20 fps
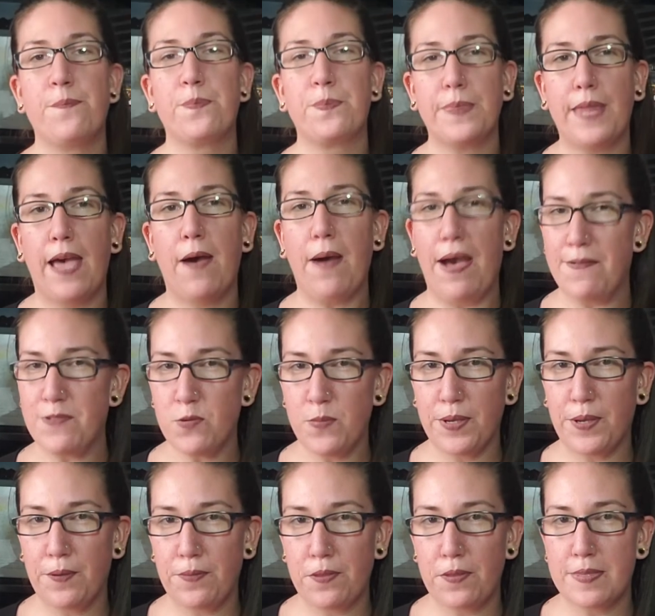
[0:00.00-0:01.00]
Now, after we
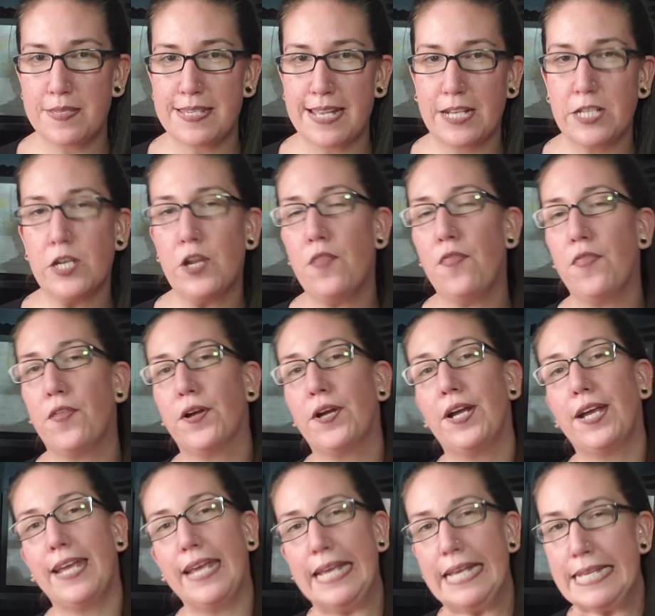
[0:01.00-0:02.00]
go through this section, there
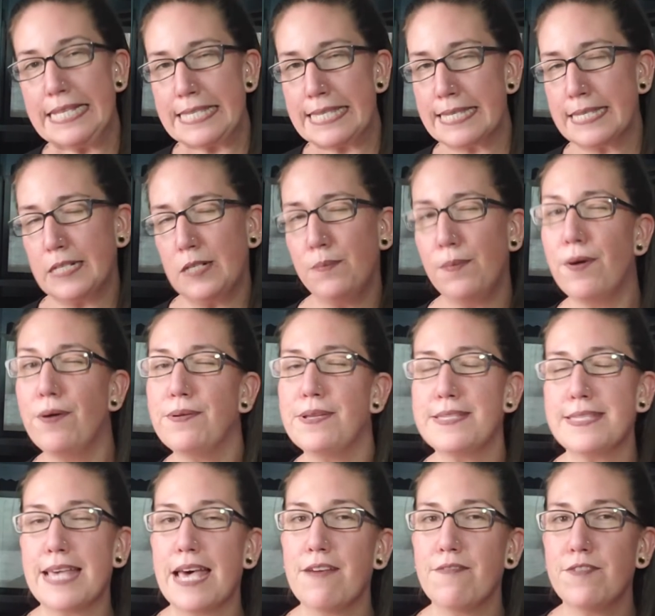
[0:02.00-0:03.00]
is a little
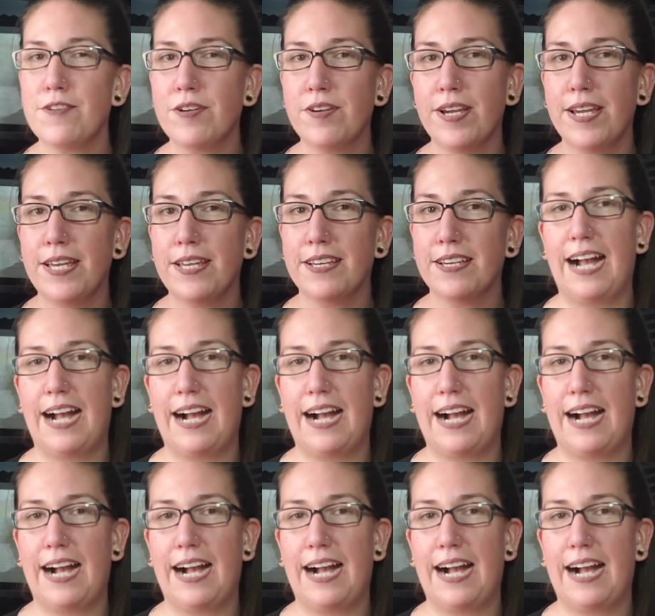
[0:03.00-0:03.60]
bonus after it.